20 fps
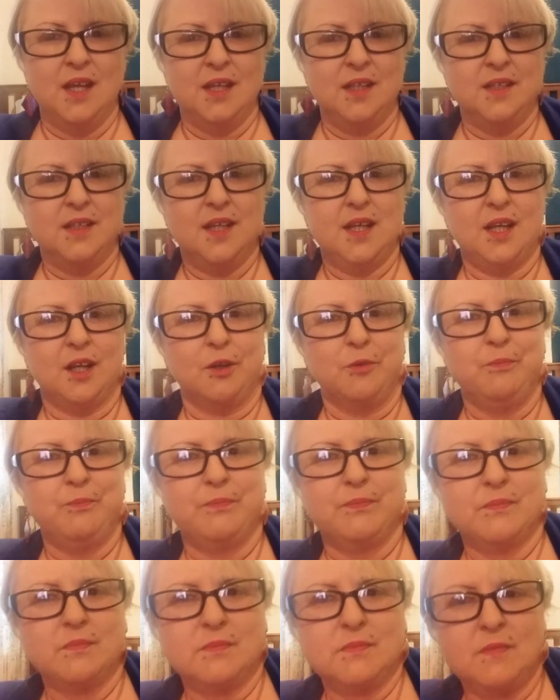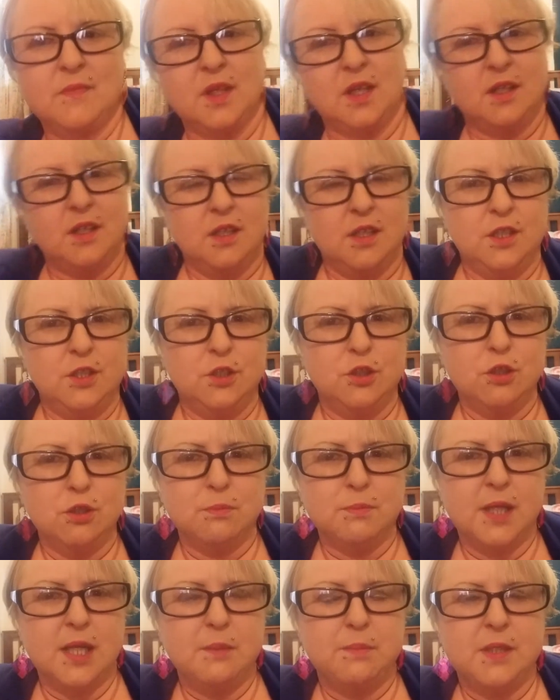Now,
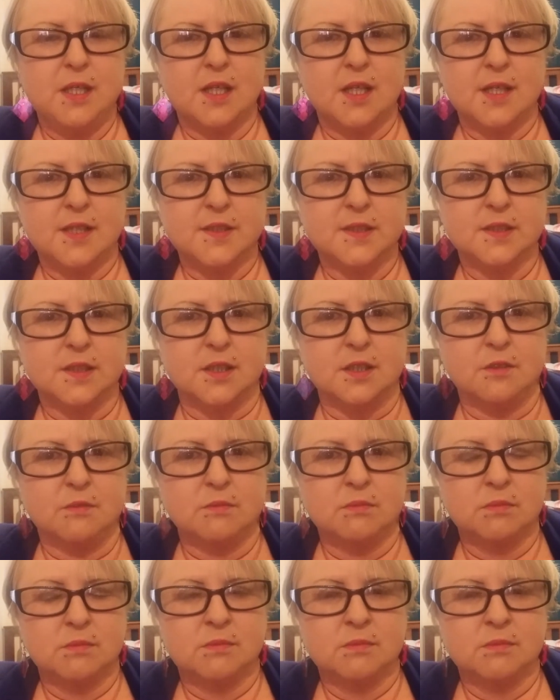you may be asking,